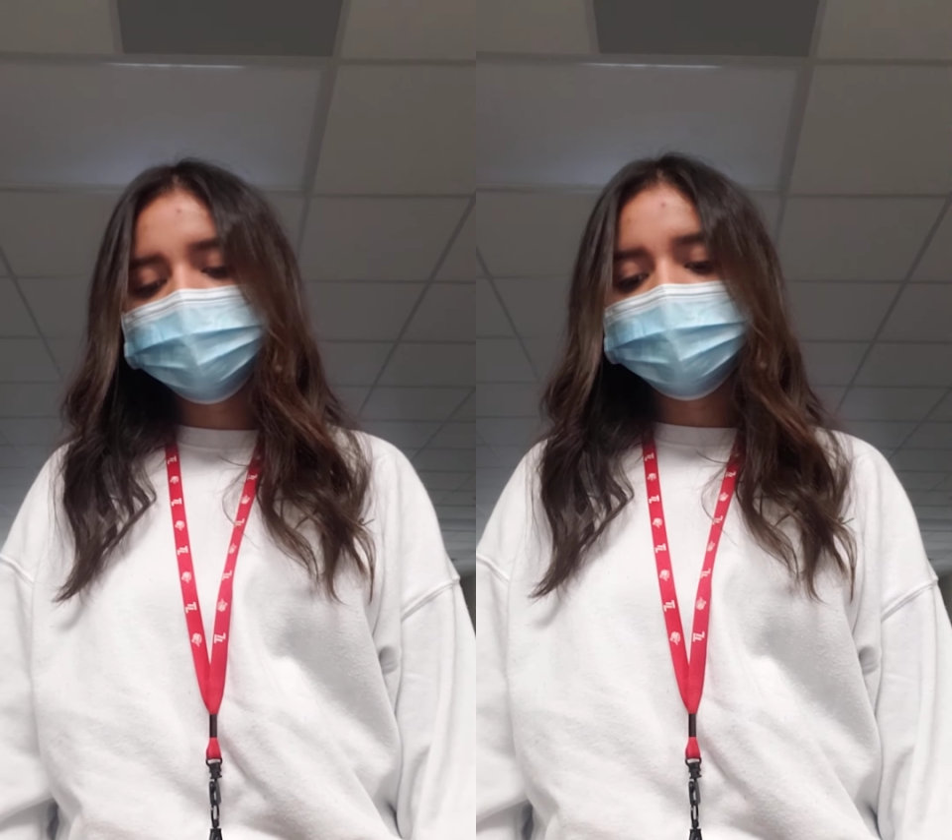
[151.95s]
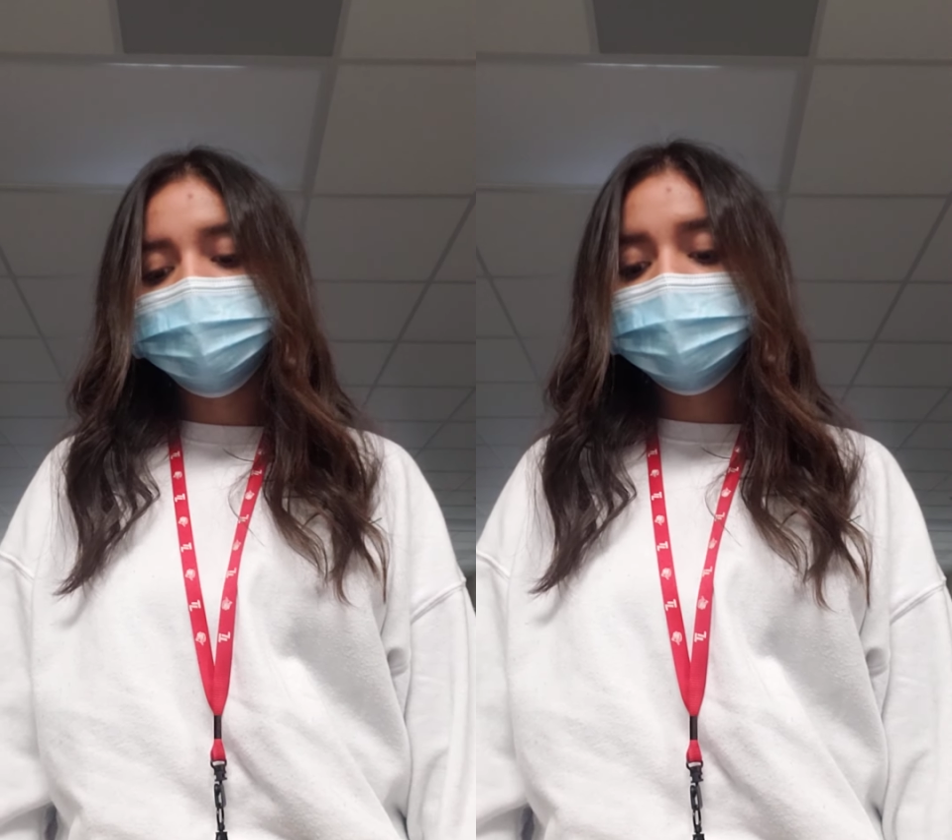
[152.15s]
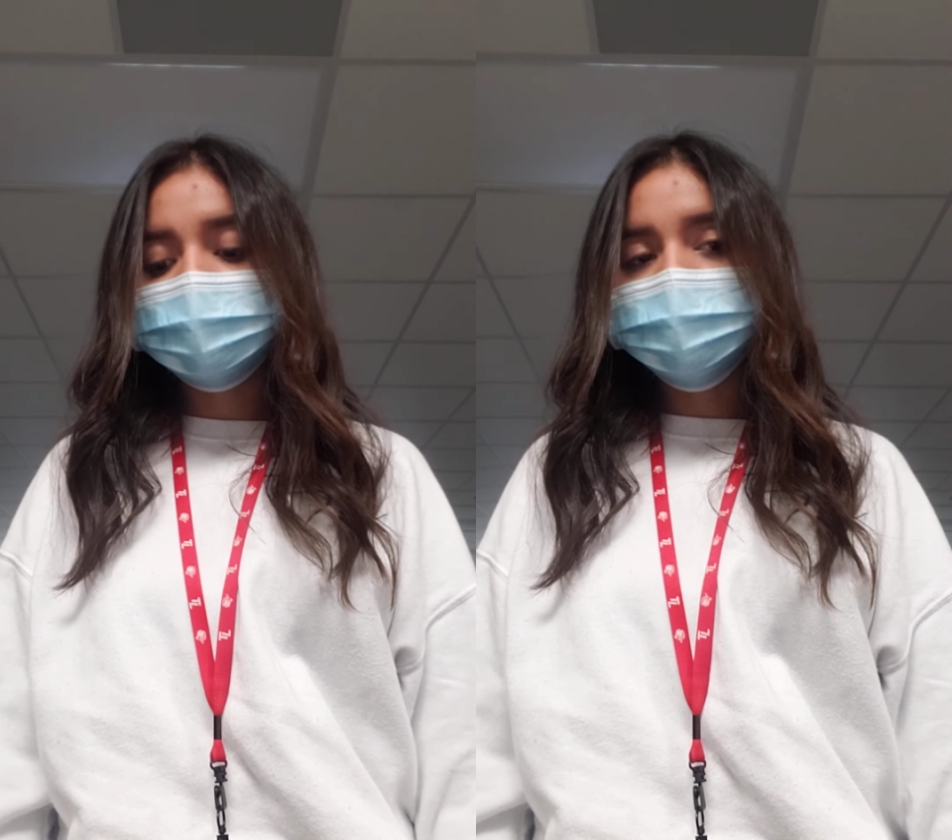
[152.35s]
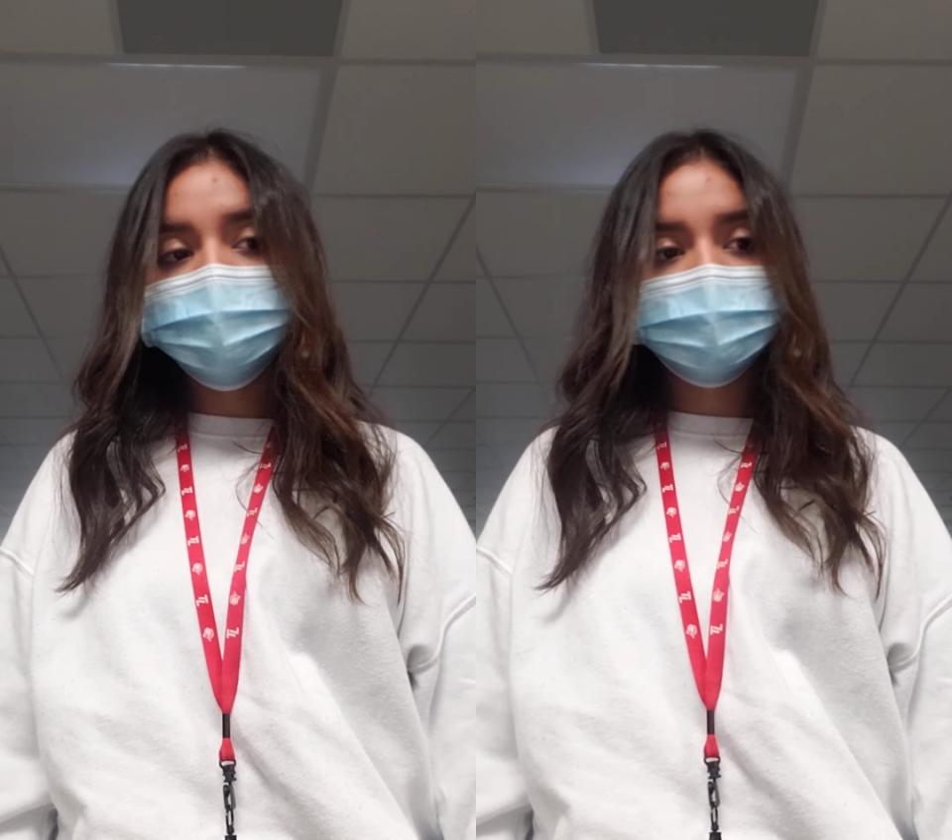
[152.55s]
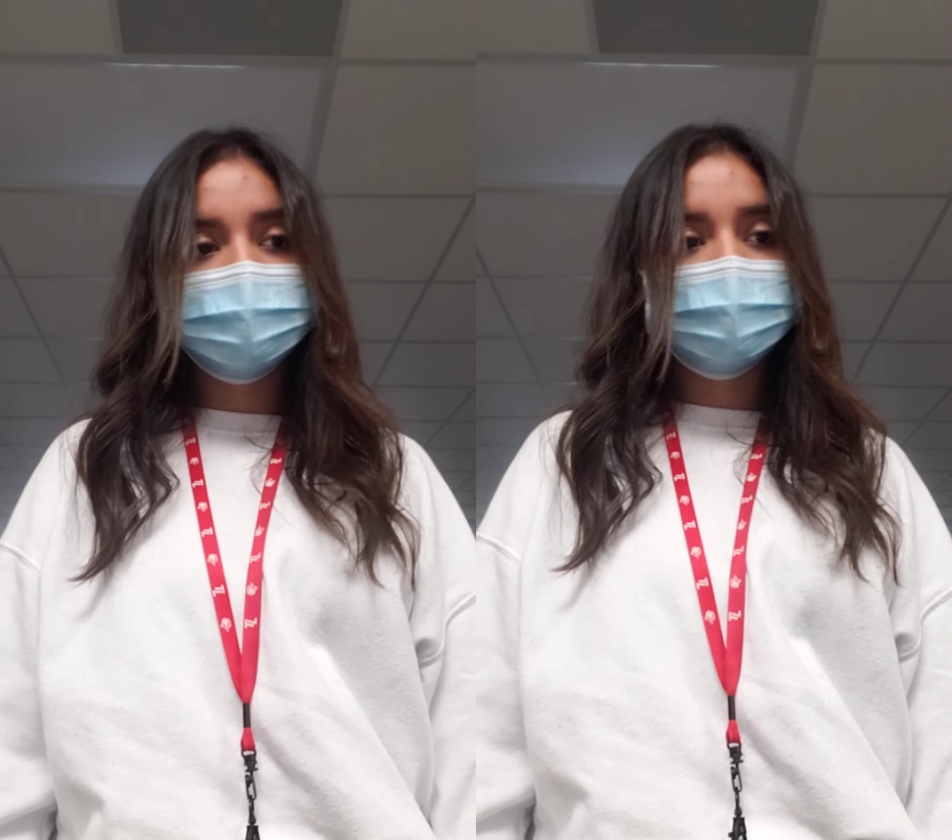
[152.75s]
Some
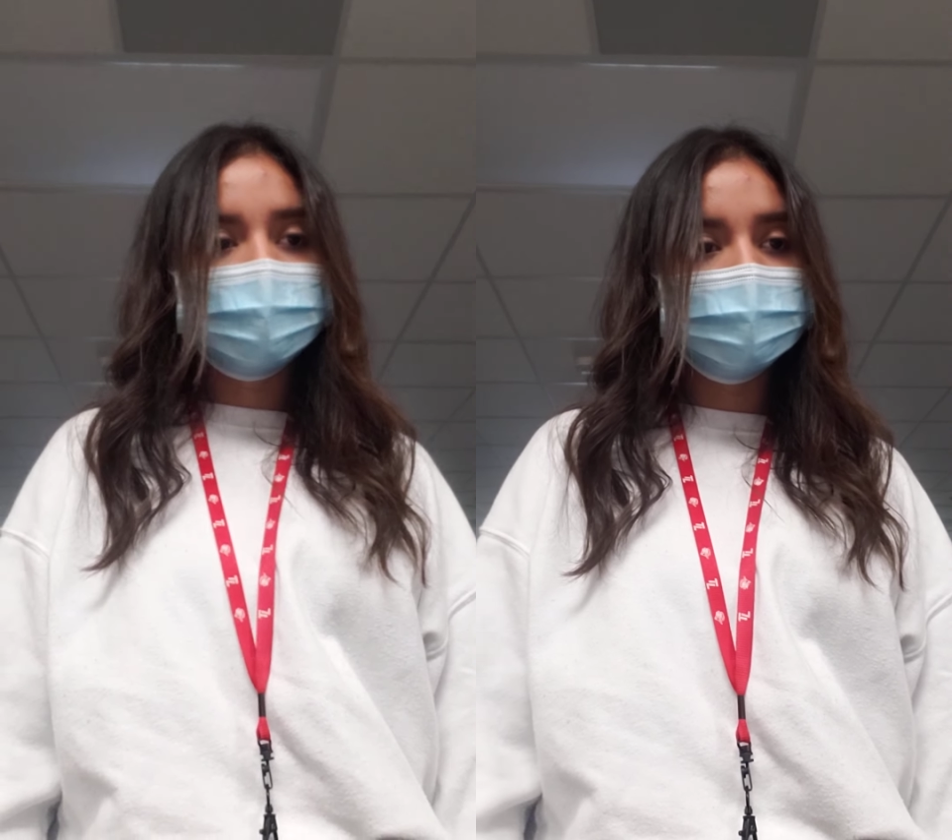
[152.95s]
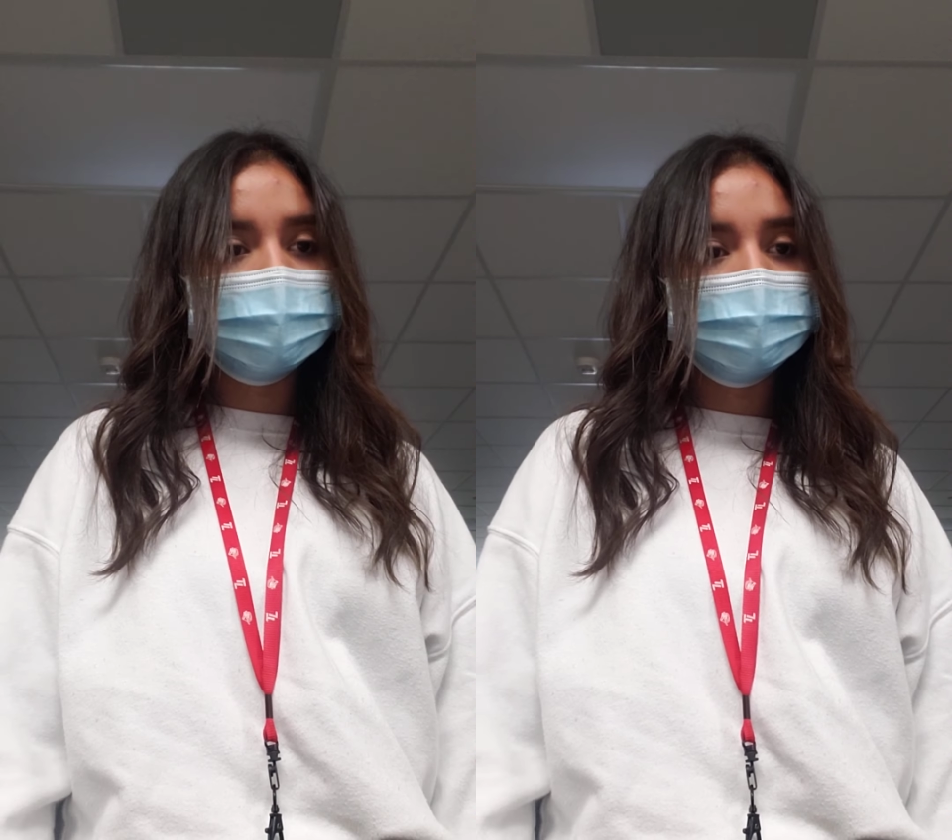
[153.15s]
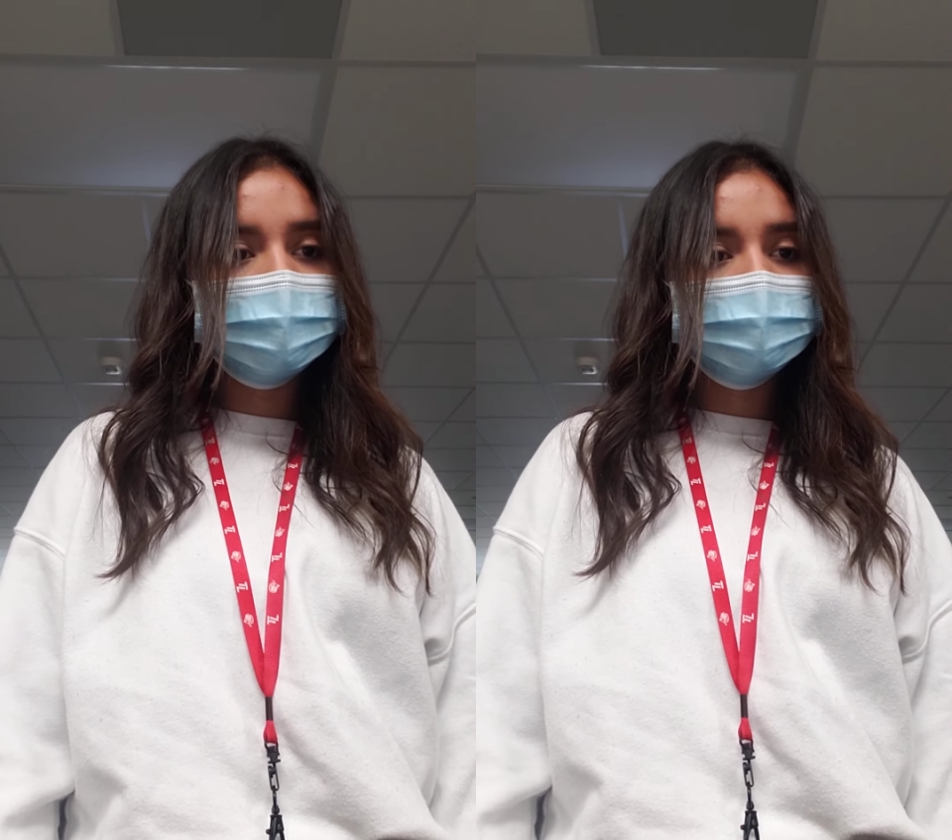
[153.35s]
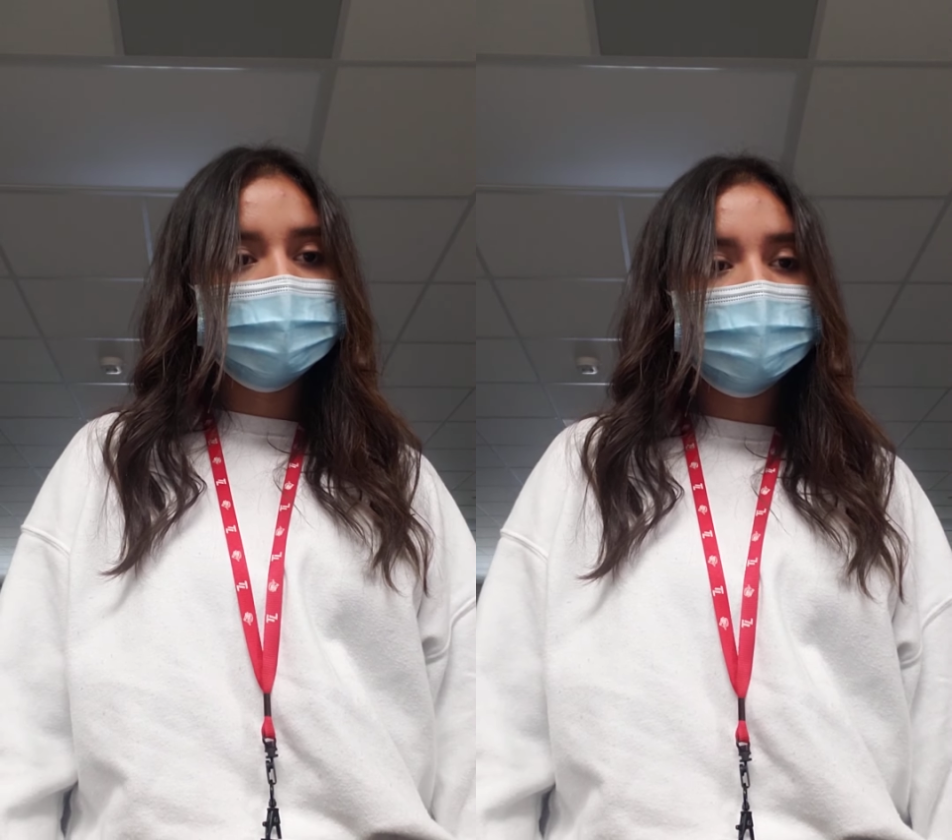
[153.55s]
examples include